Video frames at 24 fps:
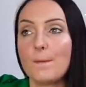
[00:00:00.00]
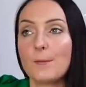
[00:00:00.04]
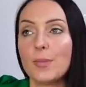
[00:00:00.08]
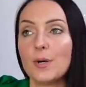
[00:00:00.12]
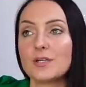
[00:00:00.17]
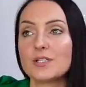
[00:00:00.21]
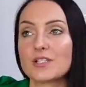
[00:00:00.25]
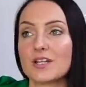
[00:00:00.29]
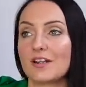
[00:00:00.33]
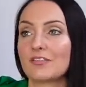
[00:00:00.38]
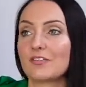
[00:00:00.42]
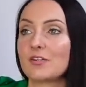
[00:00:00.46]

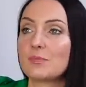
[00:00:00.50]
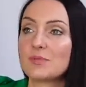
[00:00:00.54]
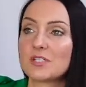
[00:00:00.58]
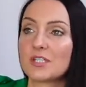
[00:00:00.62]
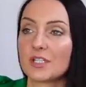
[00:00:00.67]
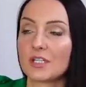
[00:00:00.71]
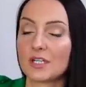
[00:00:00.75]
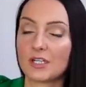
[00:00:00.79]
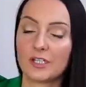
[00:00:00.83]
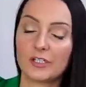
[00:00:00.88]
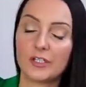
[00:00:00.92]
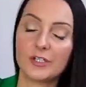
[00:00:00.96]
but I've come to
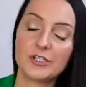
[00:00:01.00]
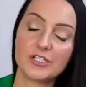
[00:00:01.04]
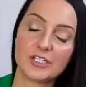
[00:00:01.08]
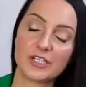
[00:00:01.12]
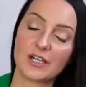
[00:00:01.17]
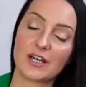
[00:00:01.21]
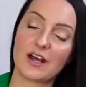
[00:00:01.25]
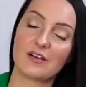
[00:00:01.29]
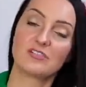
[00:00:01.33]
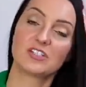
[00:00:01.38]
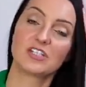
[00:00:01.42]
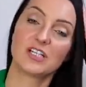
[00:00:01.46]
the
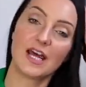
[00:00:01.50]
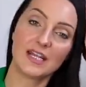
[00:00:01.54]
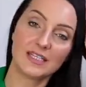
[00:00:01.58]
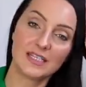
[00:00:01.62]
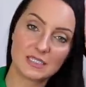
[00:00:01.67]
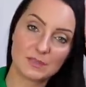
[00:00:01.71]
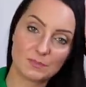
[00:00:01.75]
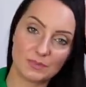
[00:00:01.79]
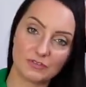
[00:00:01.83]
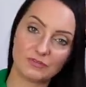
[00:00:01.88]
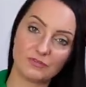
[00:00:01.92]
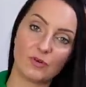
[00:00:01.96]
conclusion, I've shared
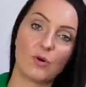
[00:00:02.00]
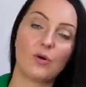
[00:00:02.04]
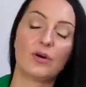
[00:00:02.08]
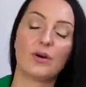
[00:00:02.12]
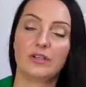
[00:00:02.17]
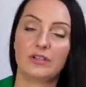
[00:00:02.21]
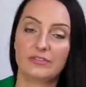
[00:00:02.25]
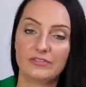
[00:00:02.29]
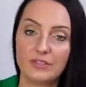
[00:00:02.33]
this before in